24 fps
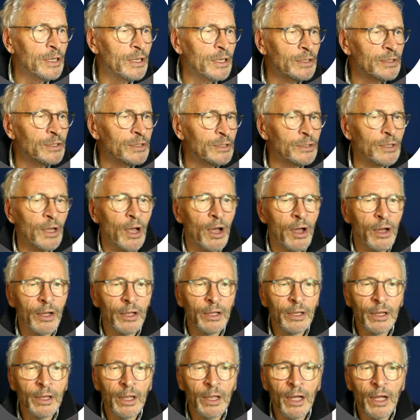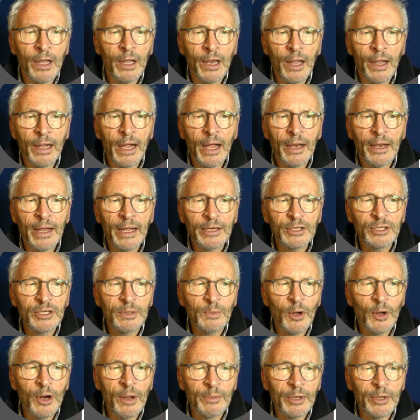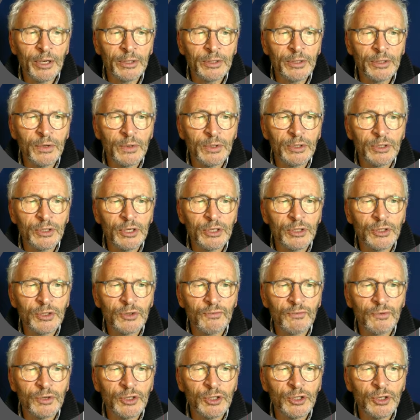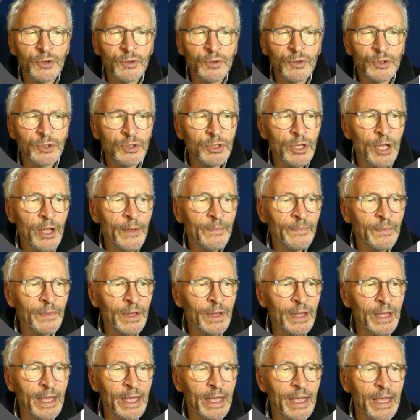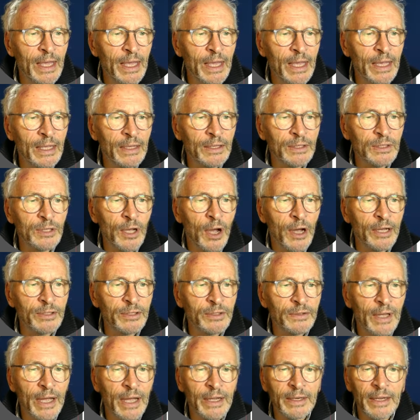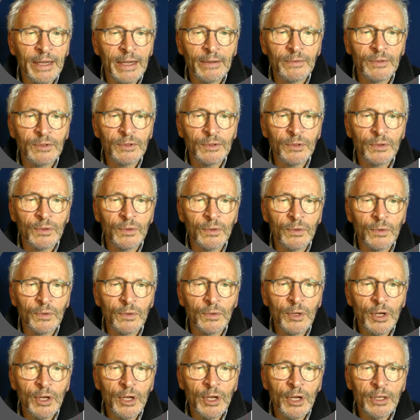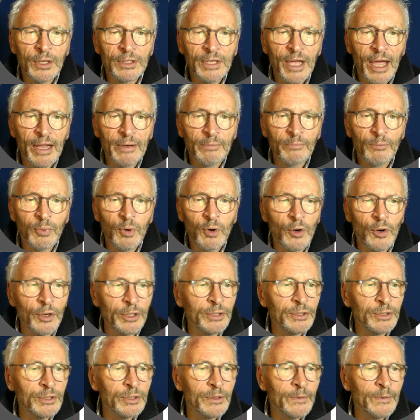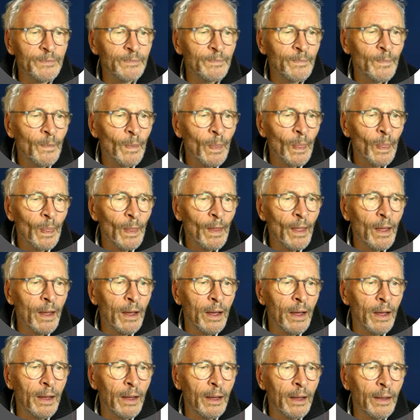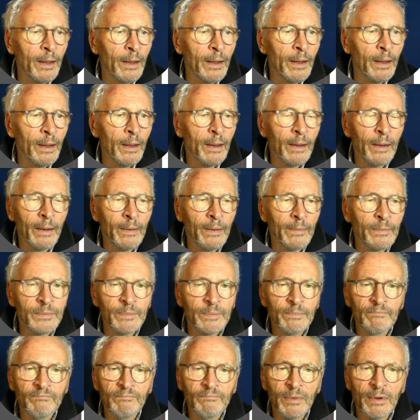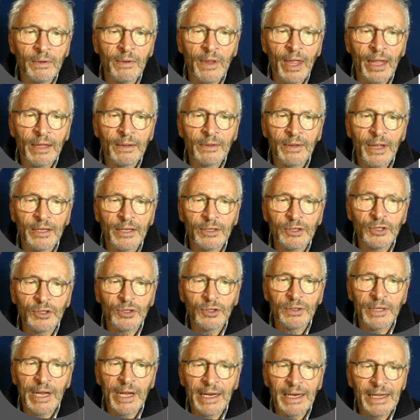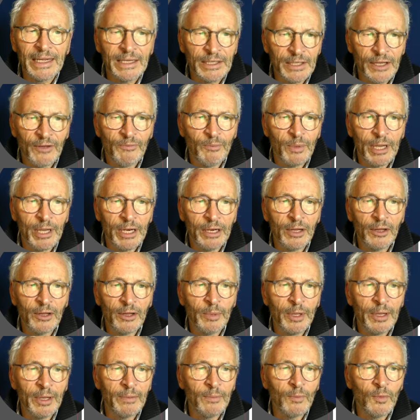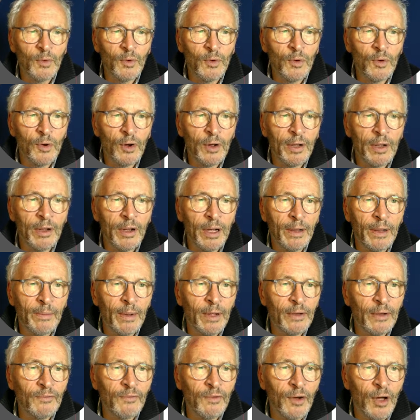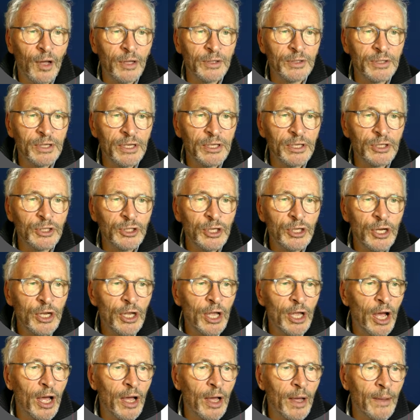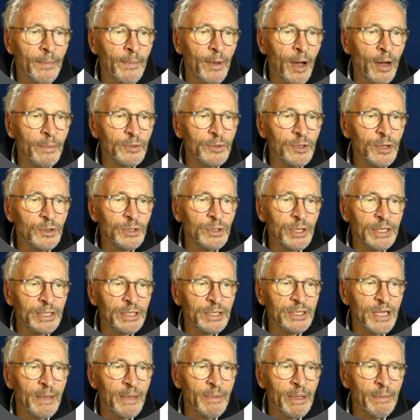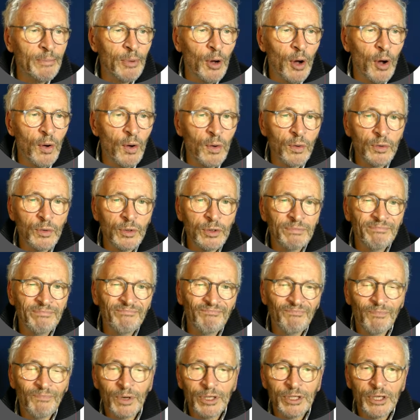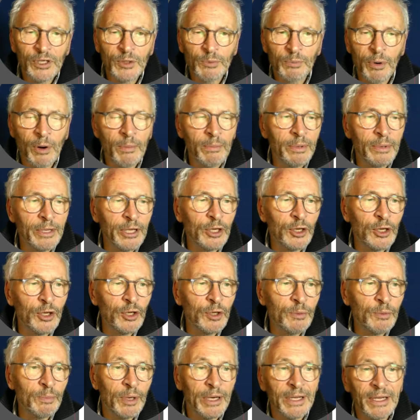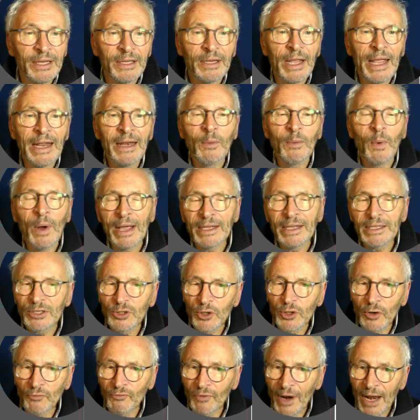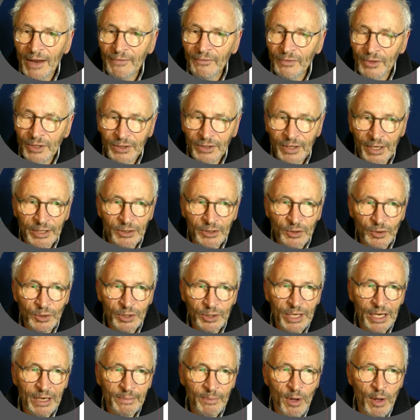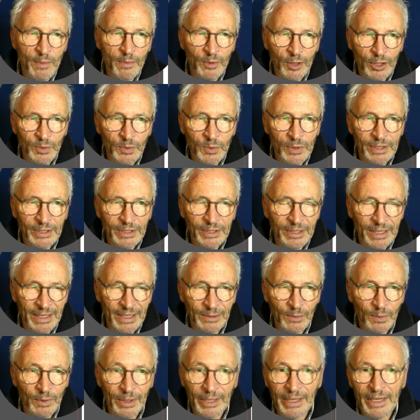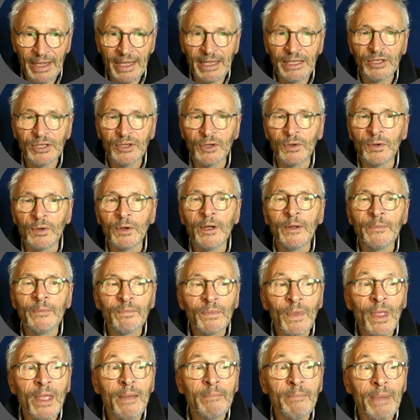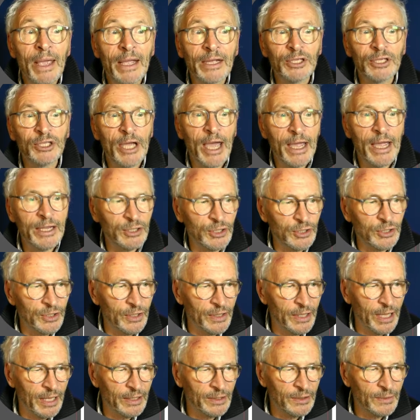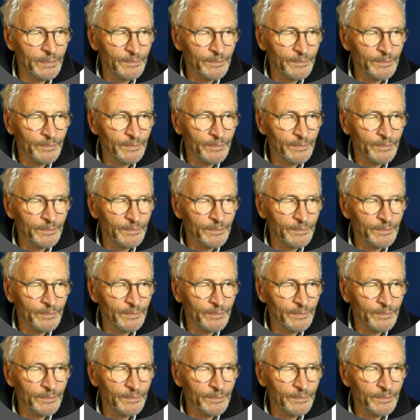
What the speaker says: style, and actually what I'm going to do is just to reduce the size of that down to 10 point, and that should at least give me a little bit more advantage. I'm using semi-bold, which is probably good, but in a way it's not relevant, as you'll see in a moment, because we still will need to make a change to this.